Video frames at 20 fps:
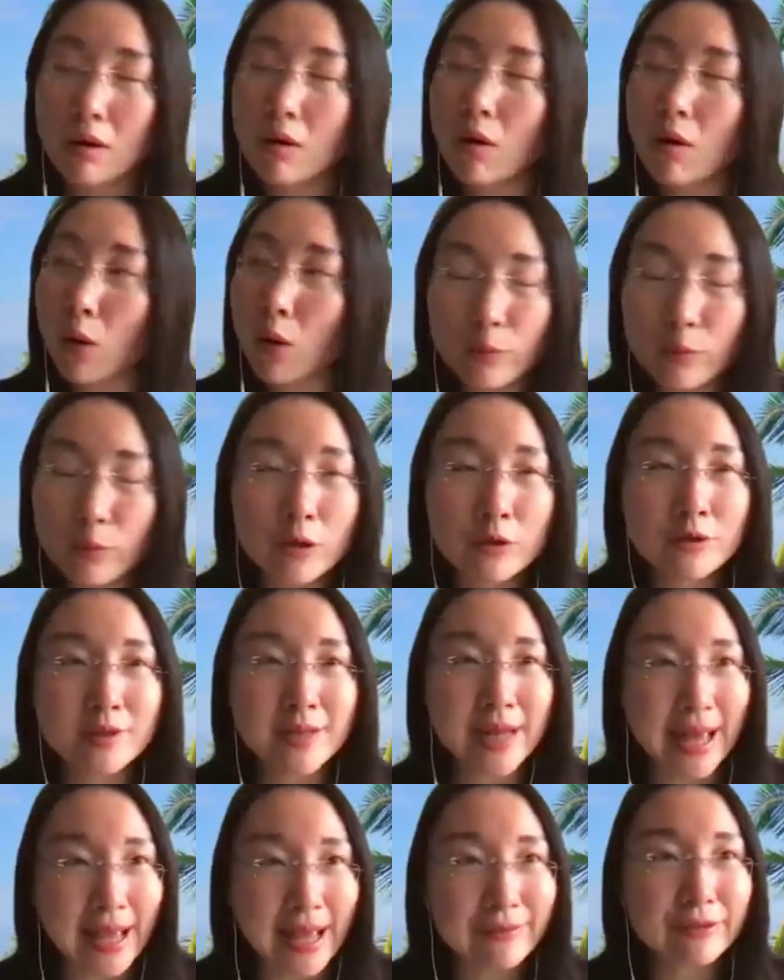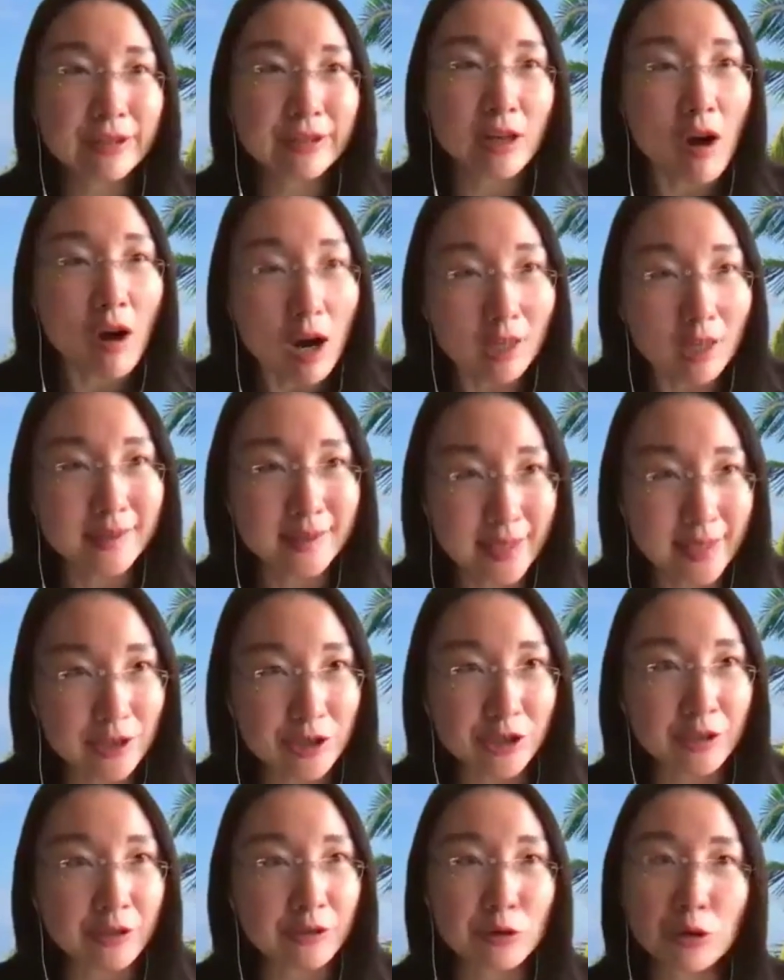almost every
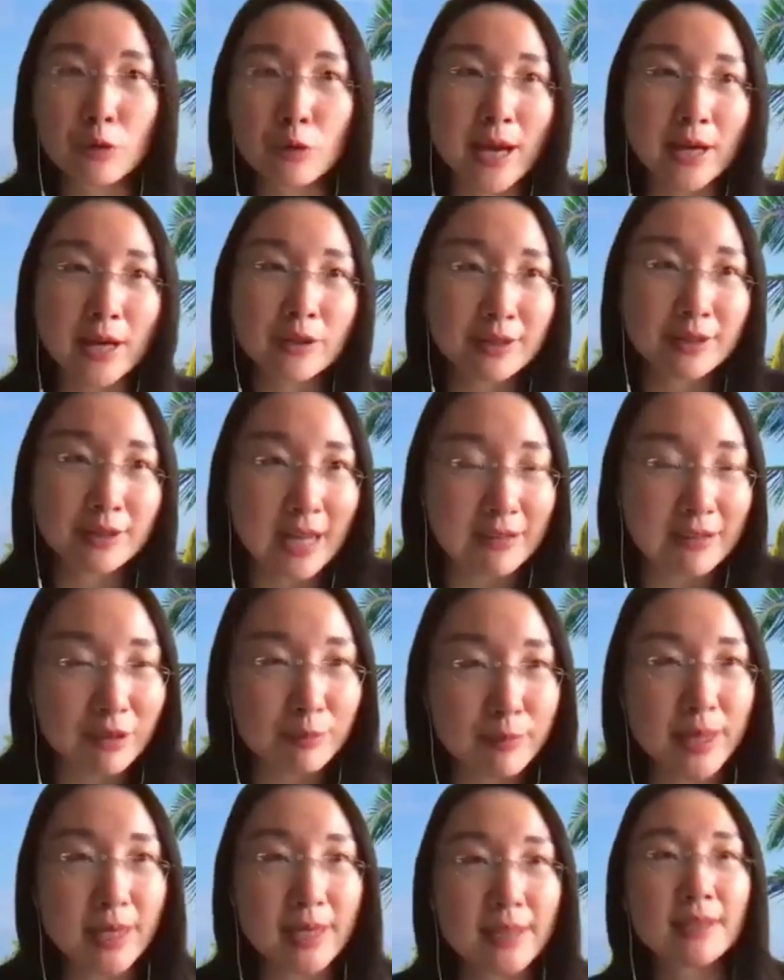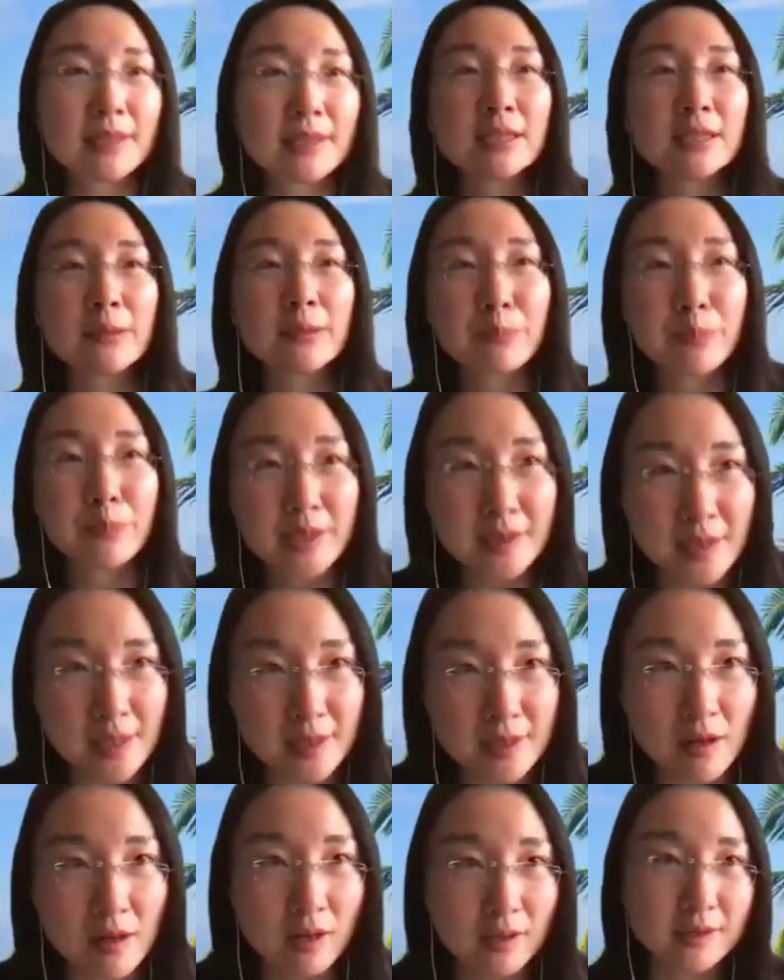organization, no matter government,
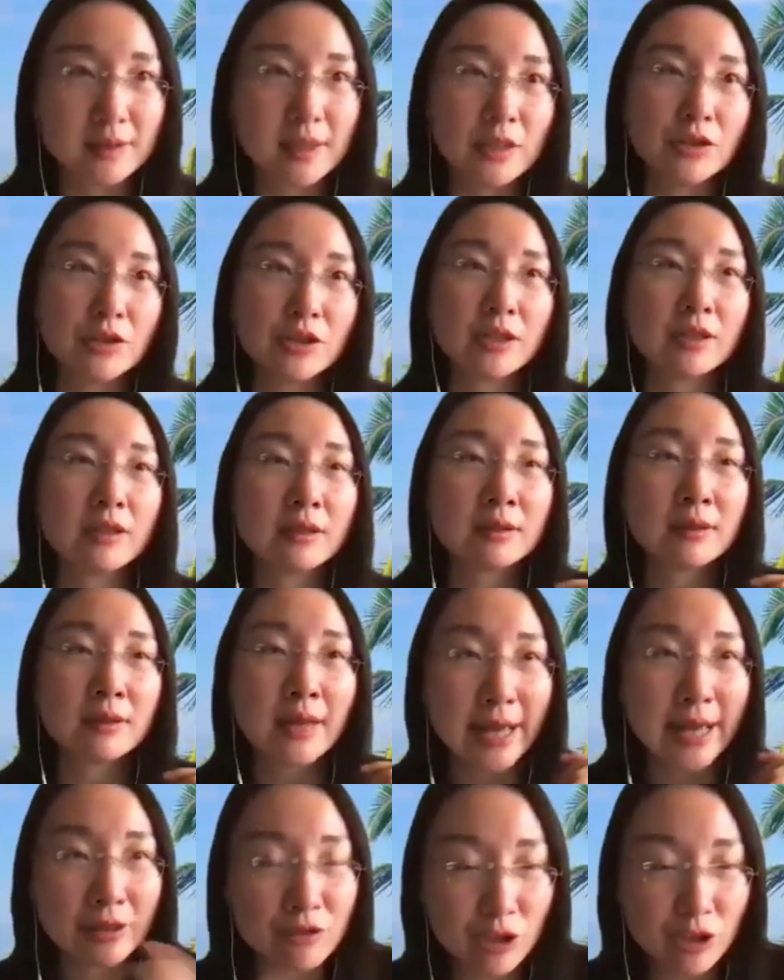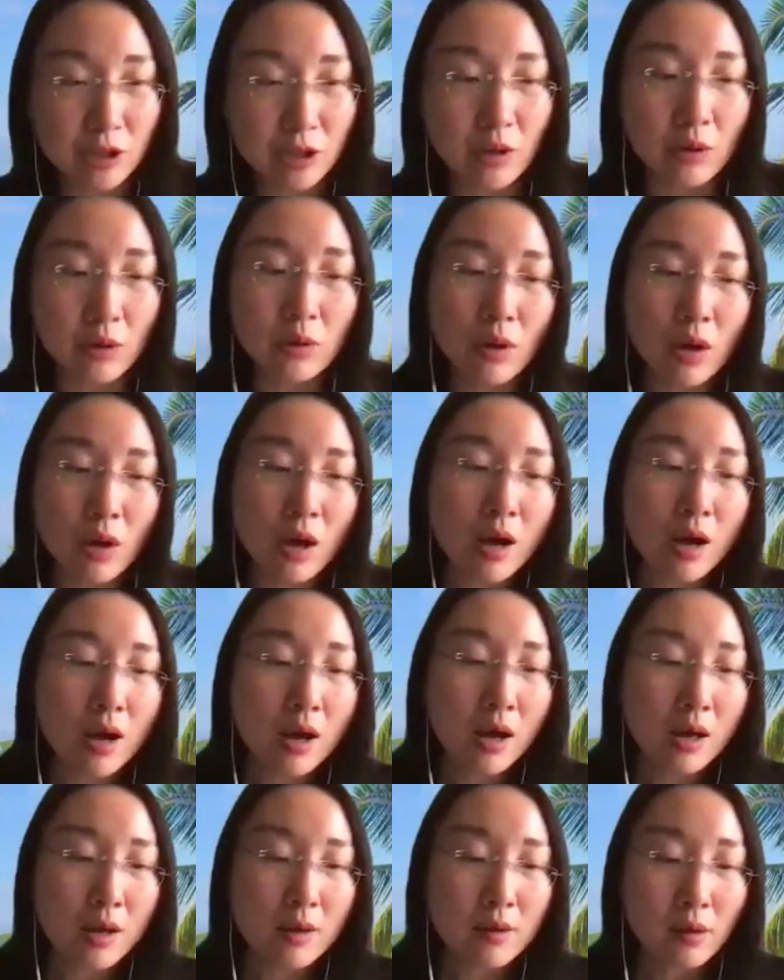business organization, NGO,
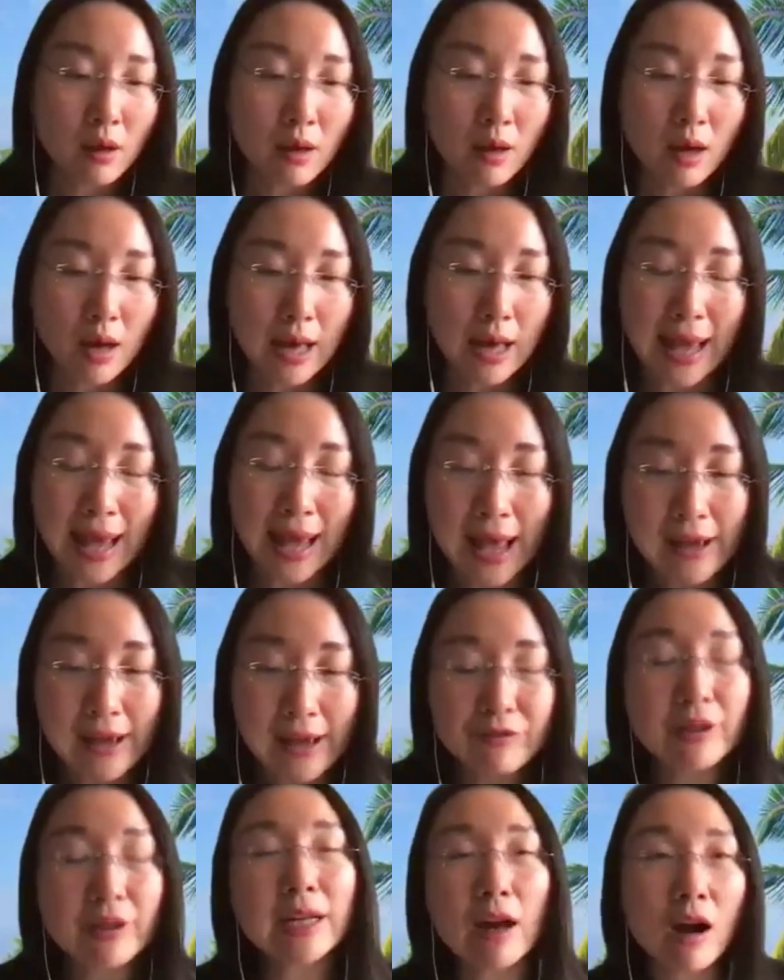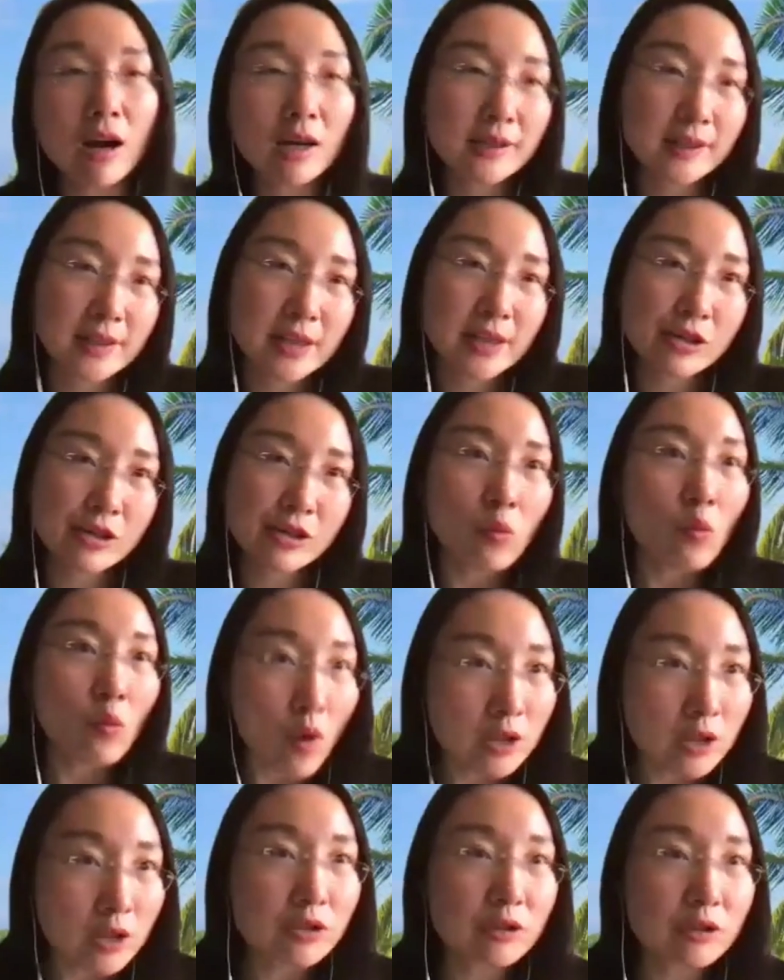every organization
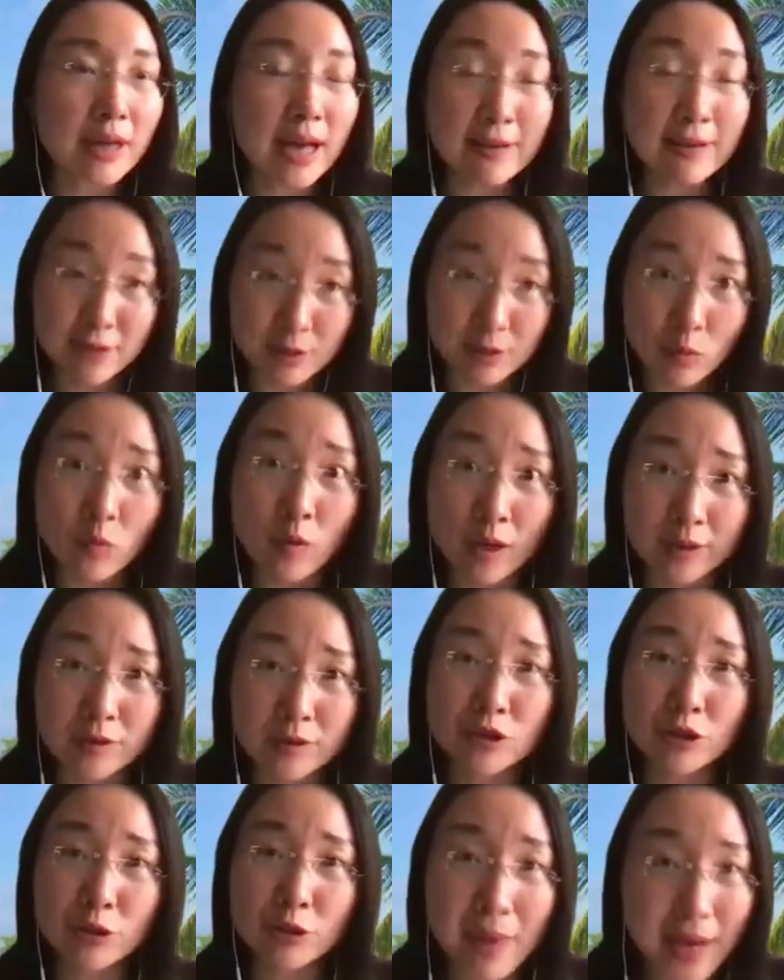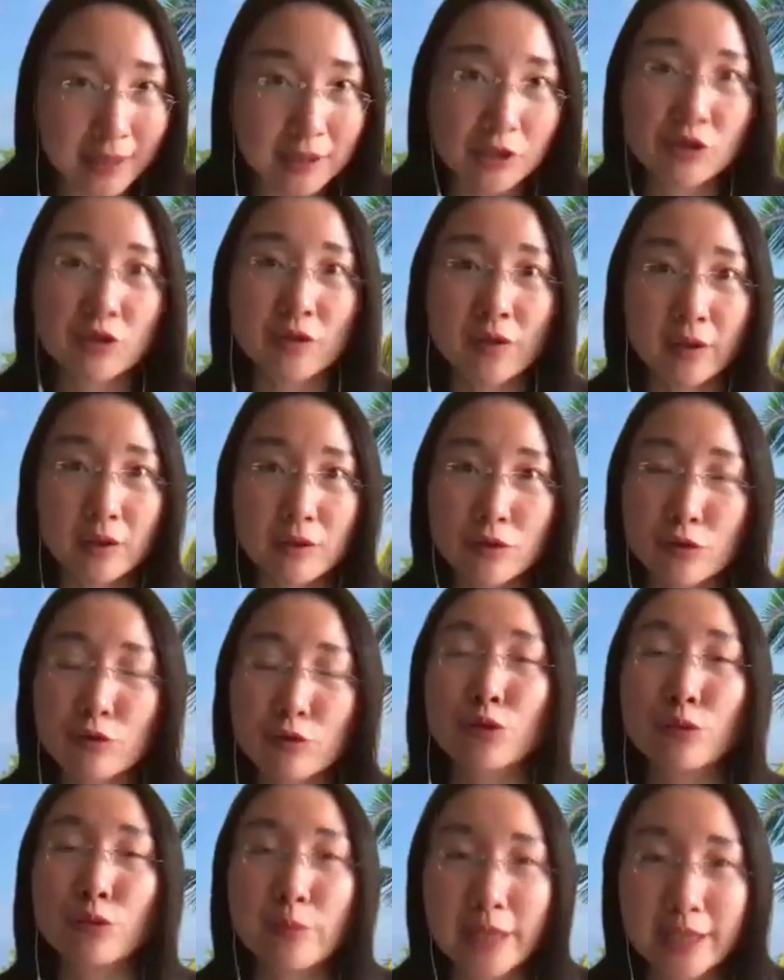wants to have someone to manage their
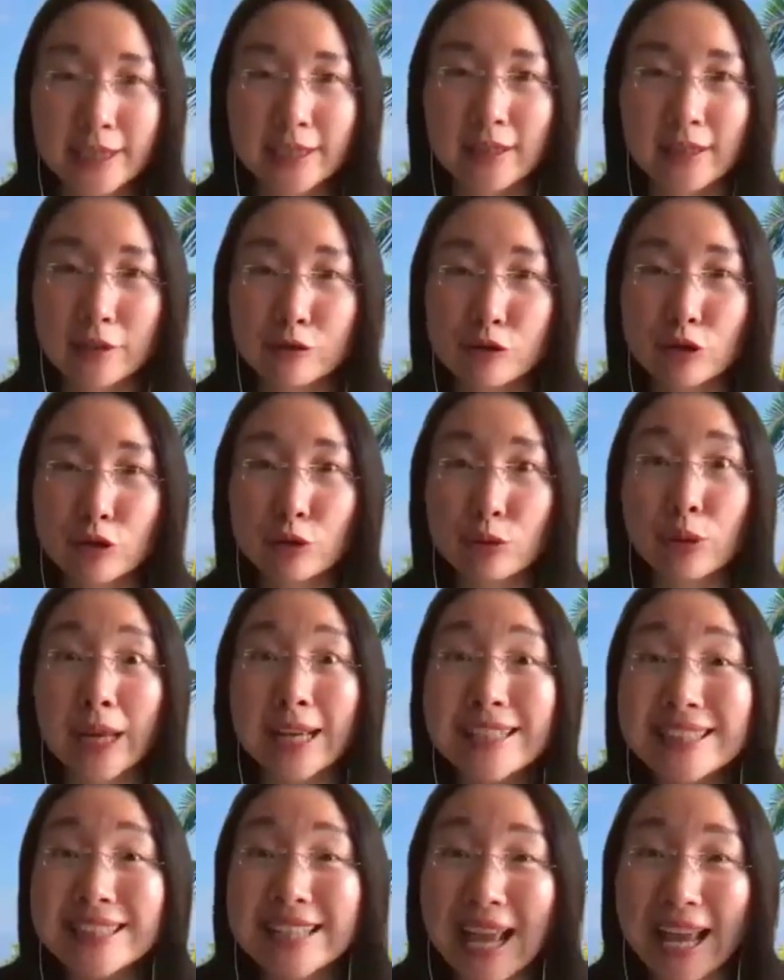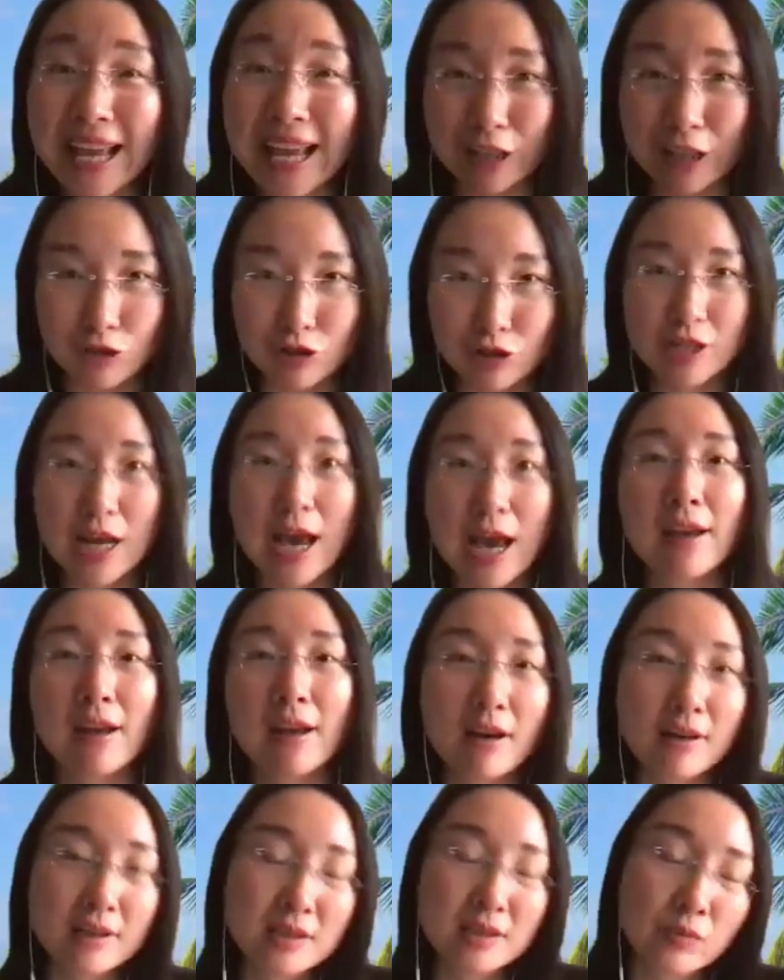social media, to engage
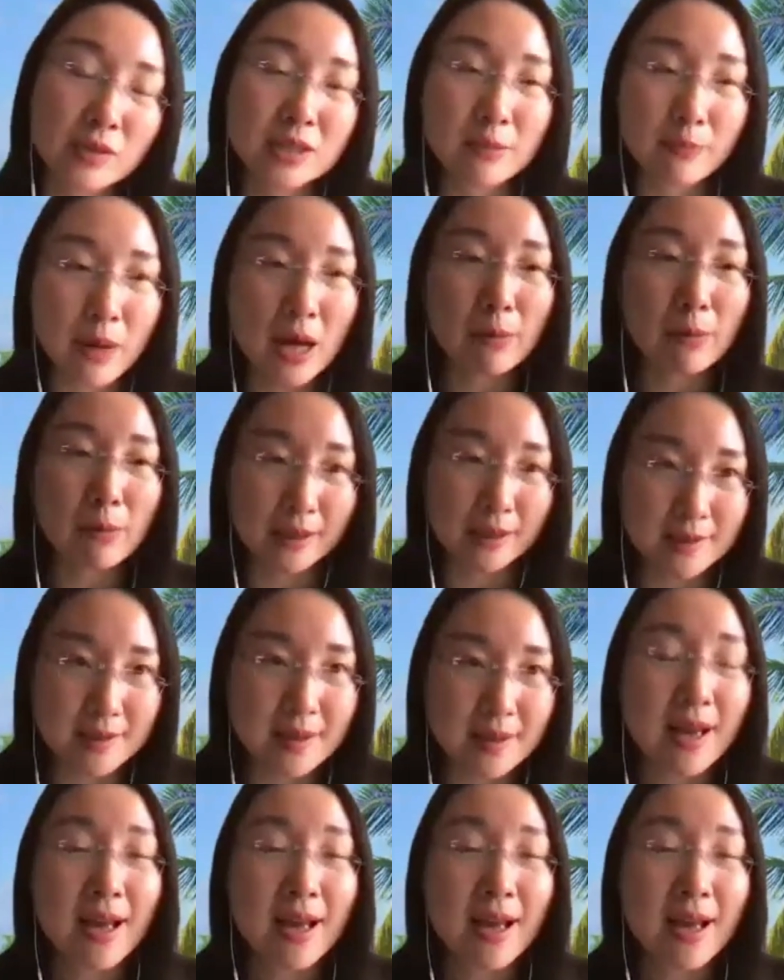dialogues with the publics.